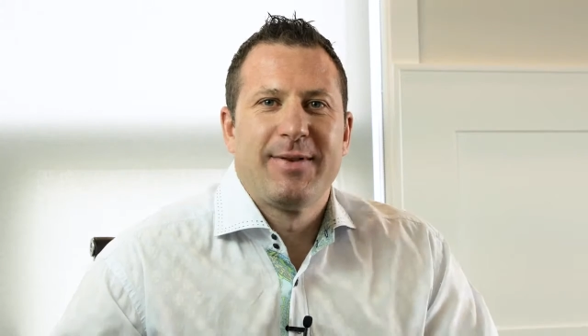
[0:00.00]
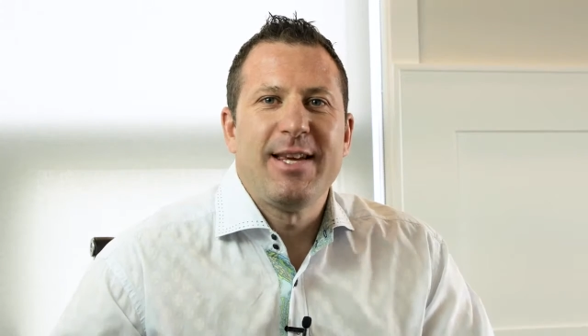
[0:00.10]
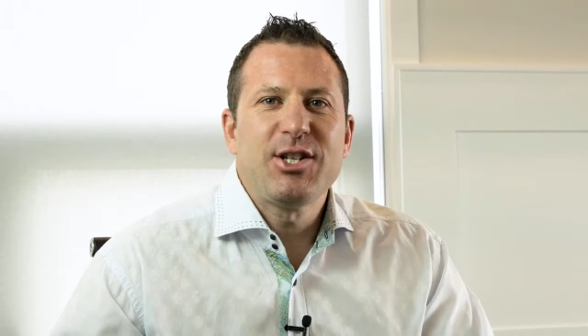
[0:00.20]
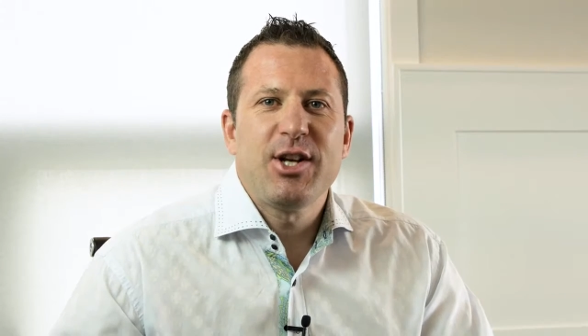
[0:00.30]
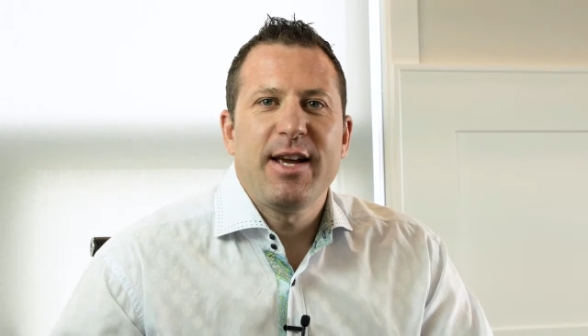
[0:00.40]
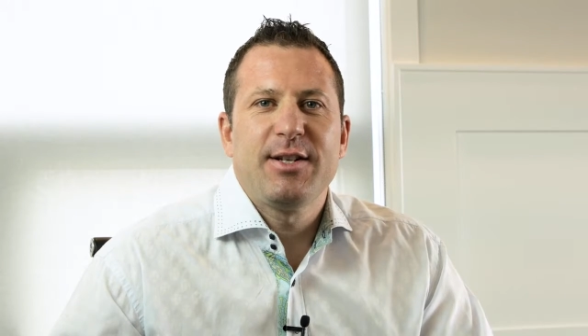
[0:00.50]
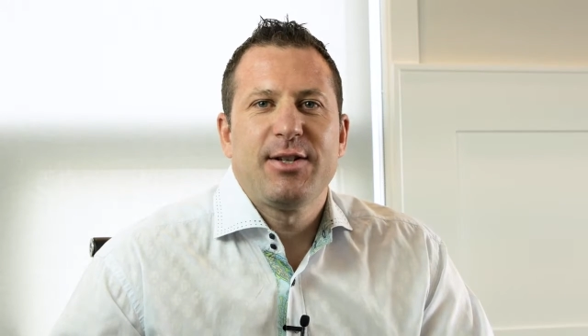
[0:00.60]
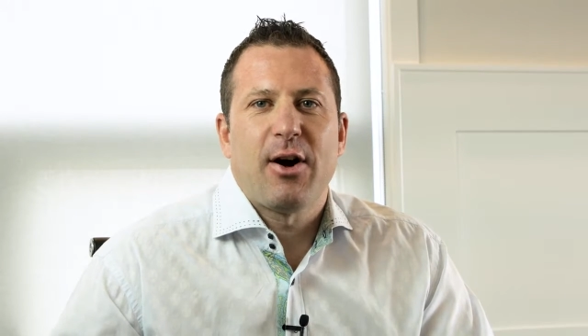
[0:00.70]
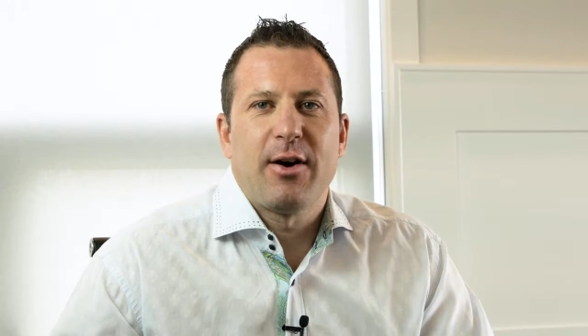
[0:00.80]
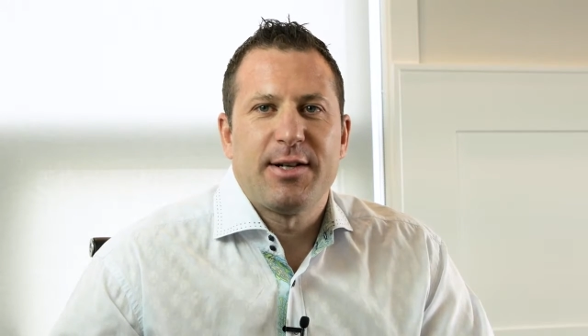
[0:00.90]
These
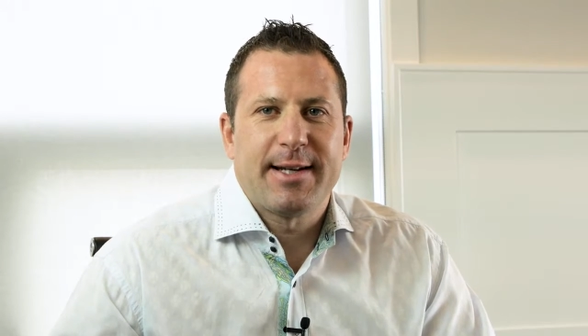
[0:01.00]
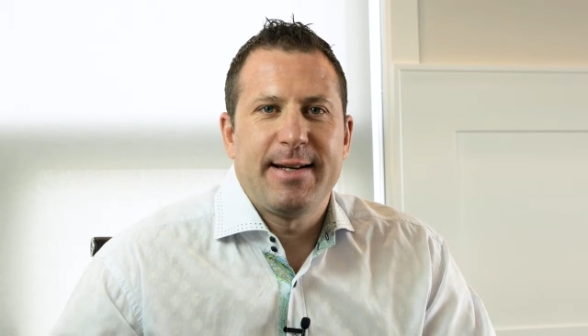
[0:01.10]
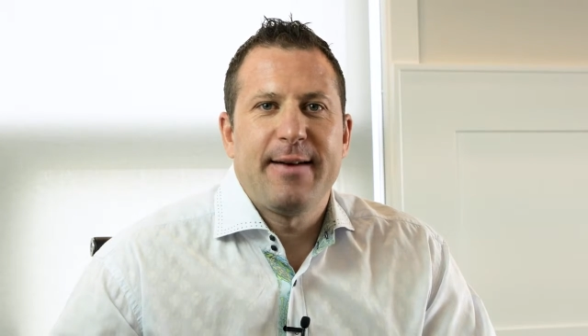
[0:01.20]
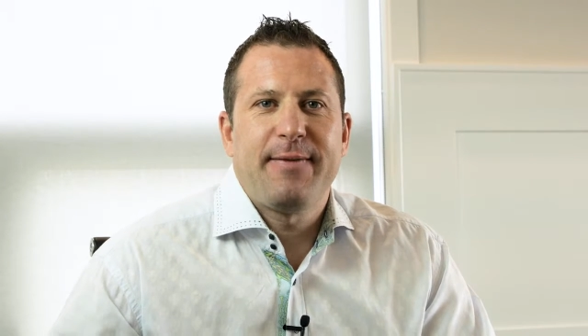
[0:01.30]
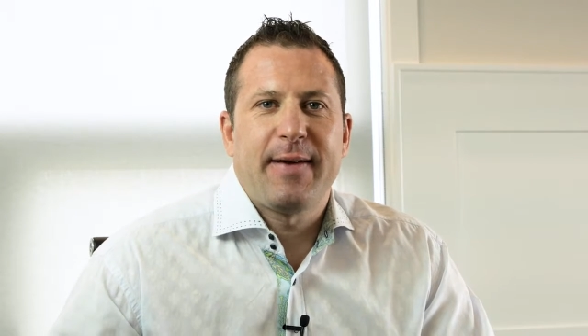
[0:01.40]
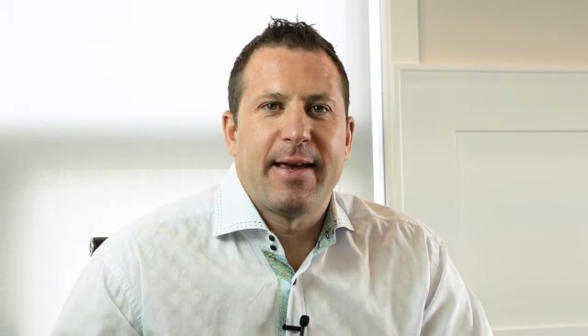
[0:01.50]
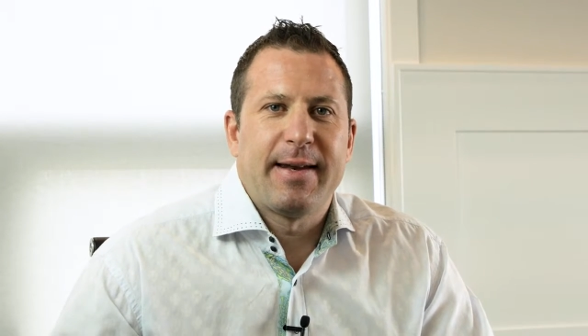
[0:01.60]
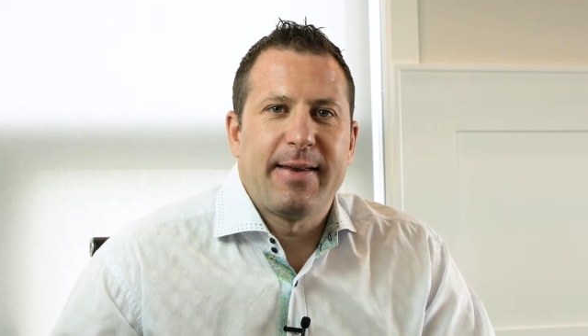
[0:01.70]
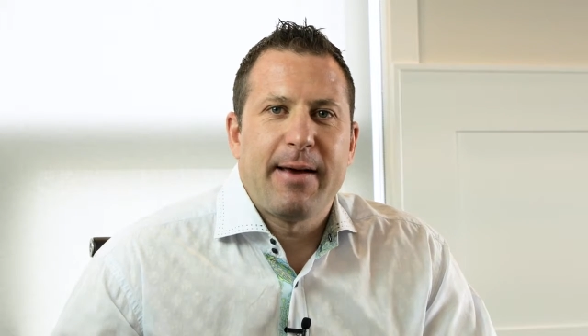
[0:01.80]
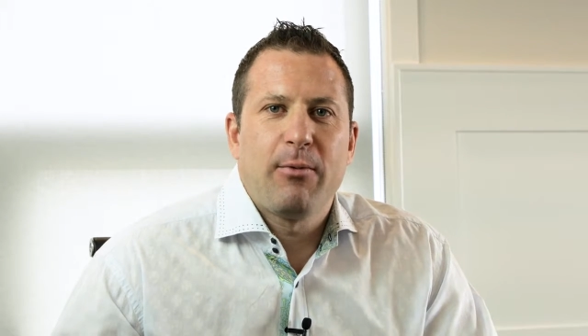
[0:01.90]
changes are
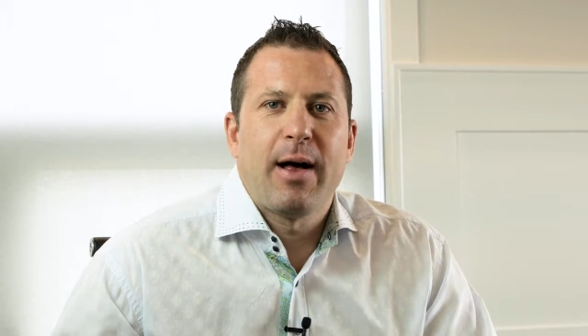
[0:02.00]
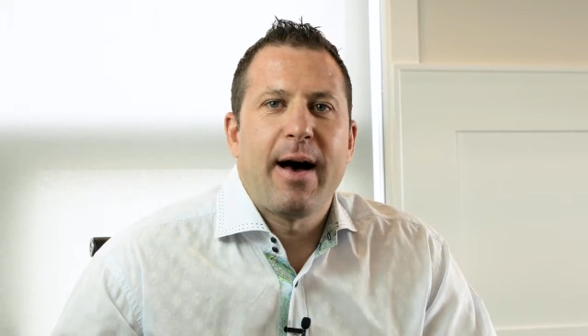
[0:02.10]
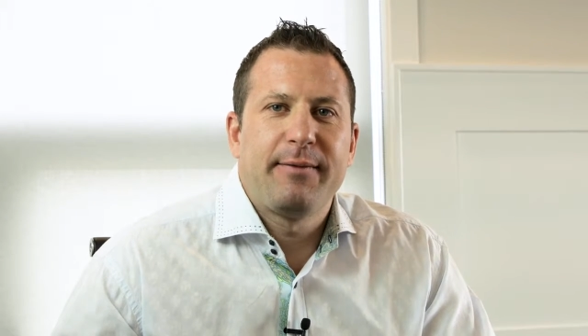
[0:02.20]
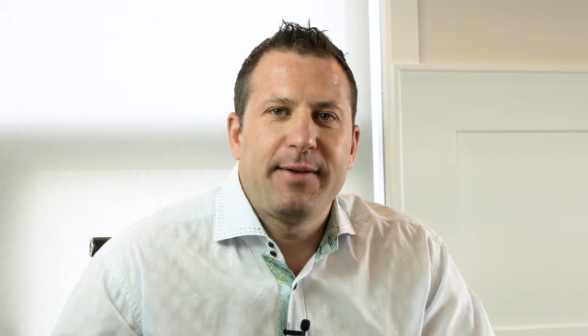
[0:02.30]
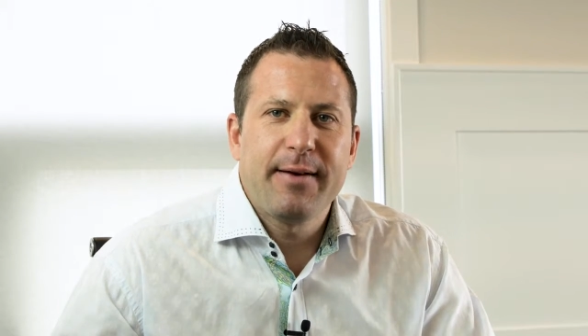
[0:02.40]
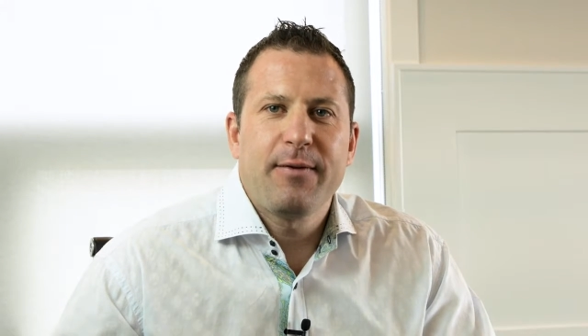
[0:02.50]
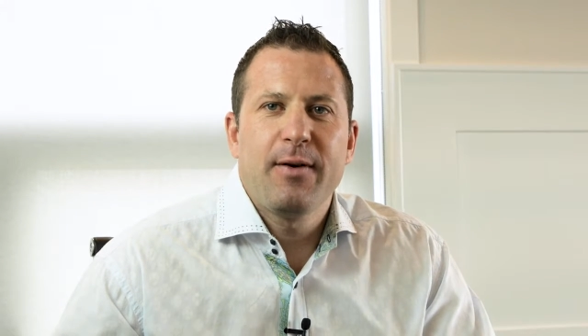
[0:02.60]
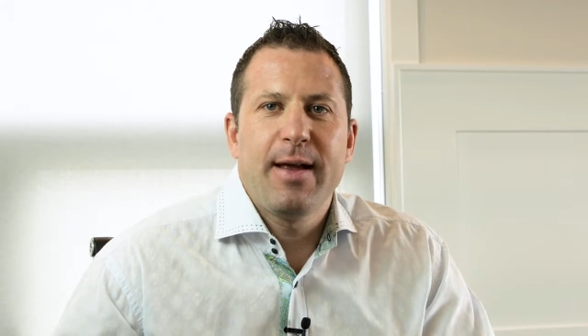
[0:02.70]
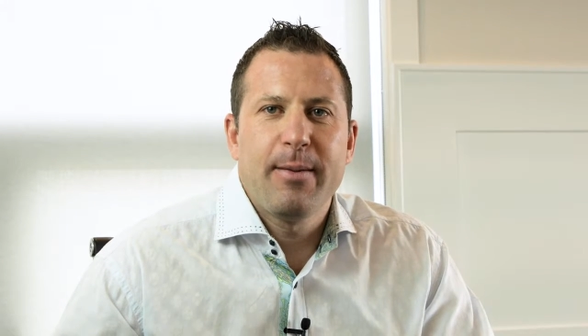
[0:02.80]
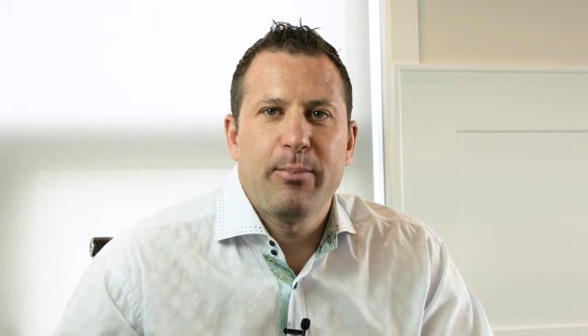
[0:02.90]
significant and they will have
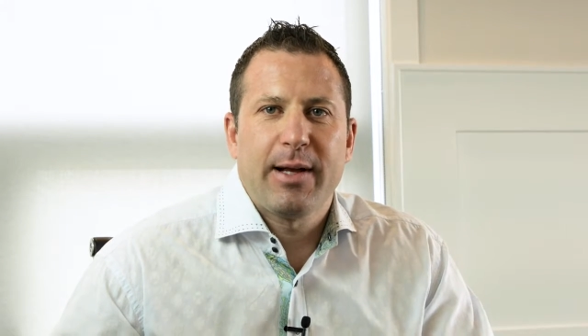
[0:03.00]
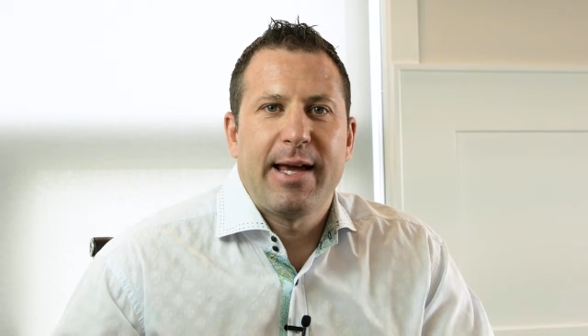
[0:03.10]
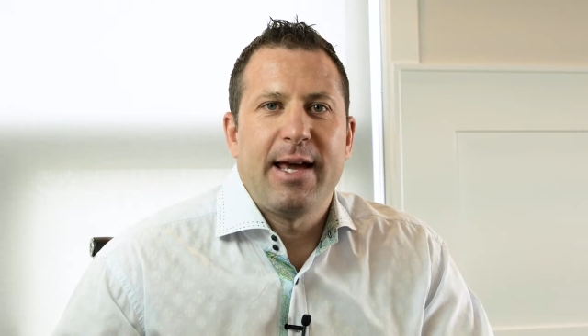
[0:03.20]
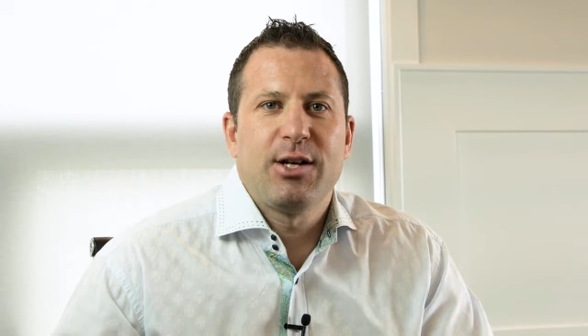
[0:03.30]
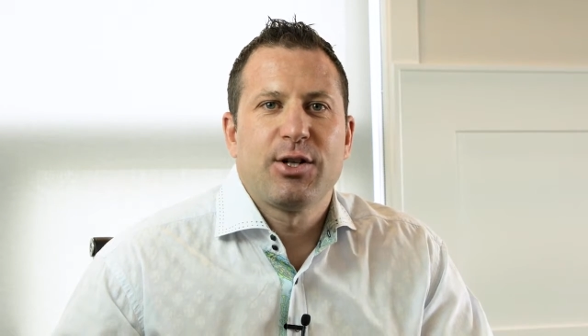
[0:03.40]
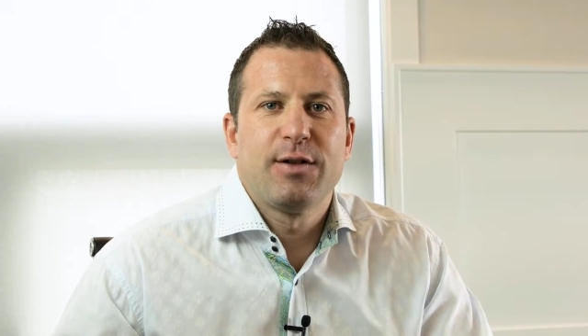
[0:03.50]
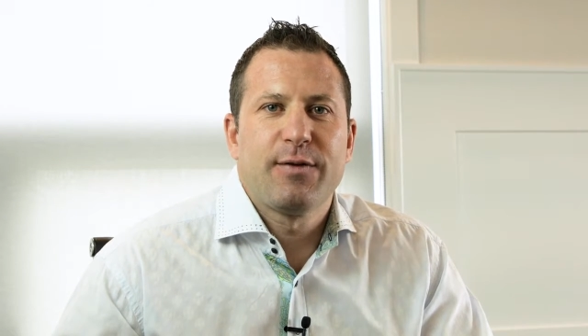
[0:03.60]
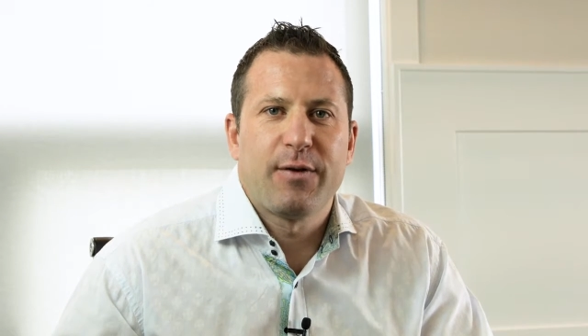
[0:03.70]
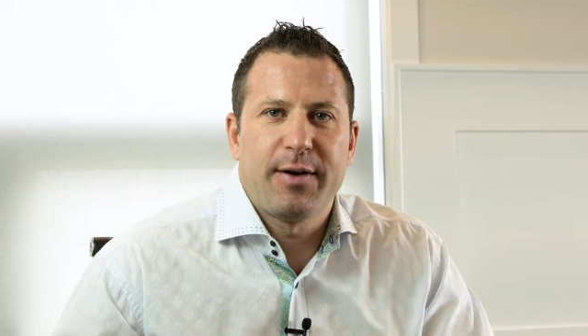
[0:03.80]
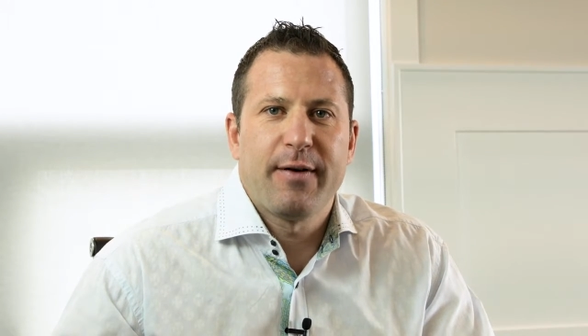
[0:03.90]
different
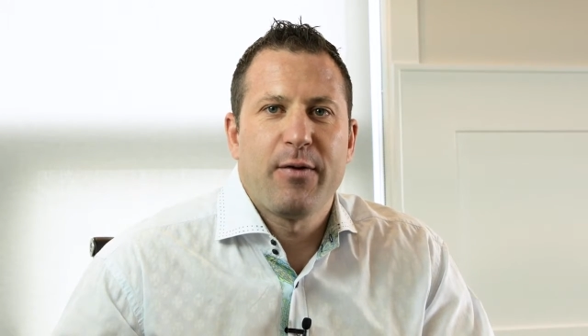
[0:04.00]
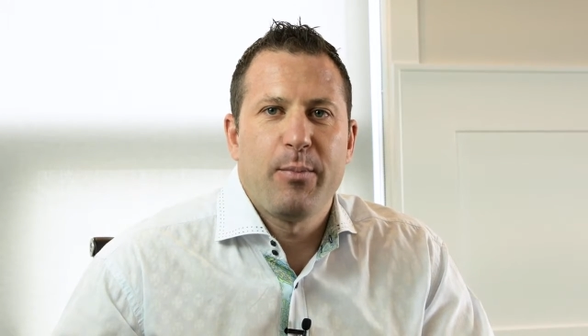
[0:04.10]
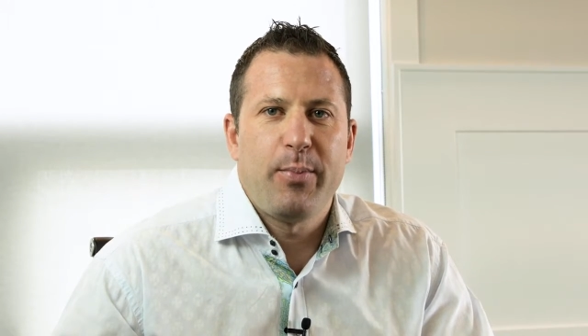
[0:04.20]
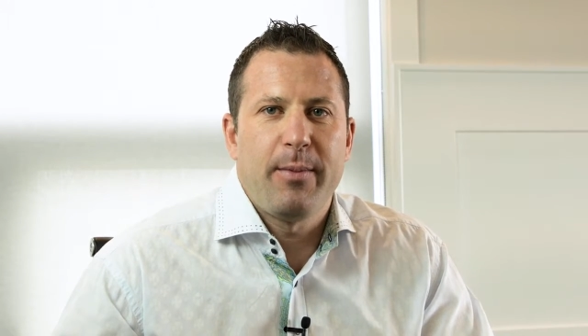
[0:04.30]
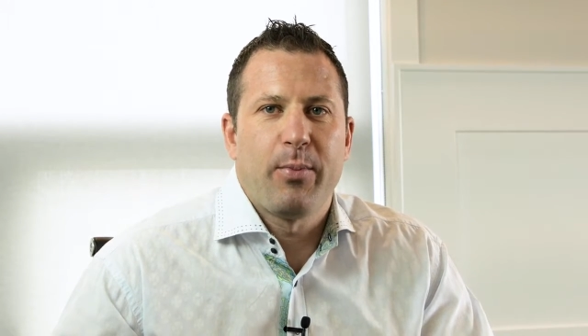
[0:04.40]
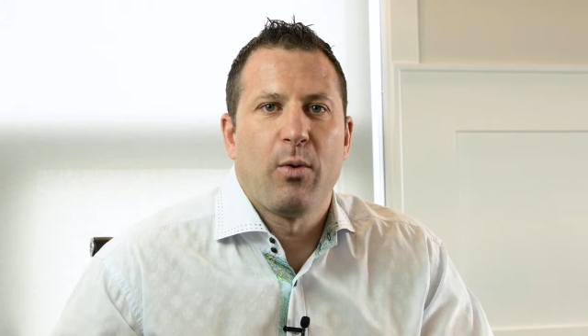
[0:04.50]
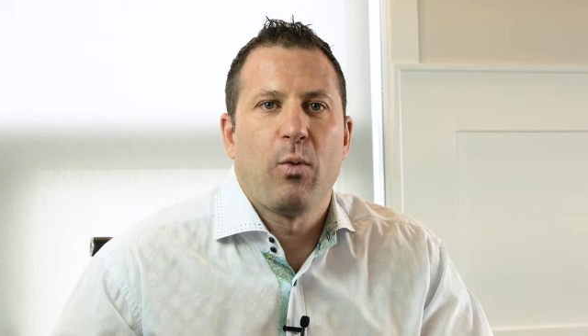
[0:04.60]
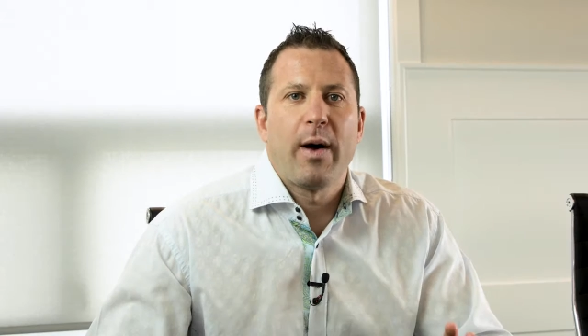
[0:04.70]
implications for different people.